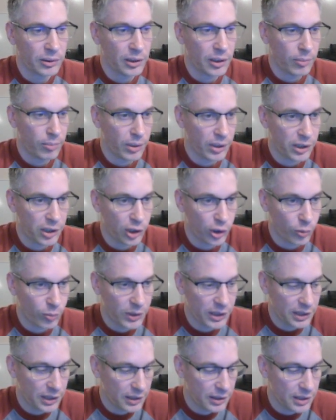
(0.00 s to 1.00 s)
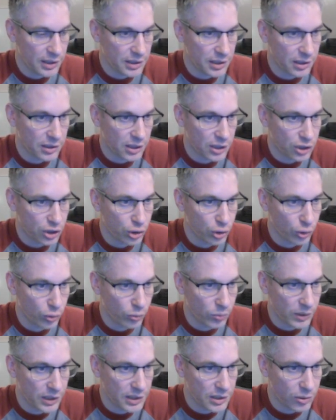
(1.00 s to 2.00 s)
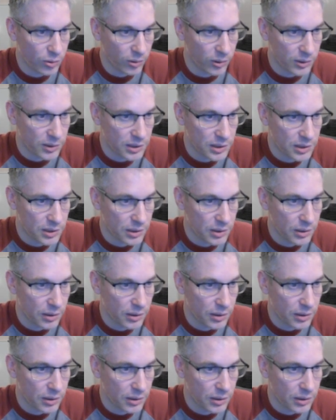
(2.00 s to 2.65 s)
but here we need this additional resource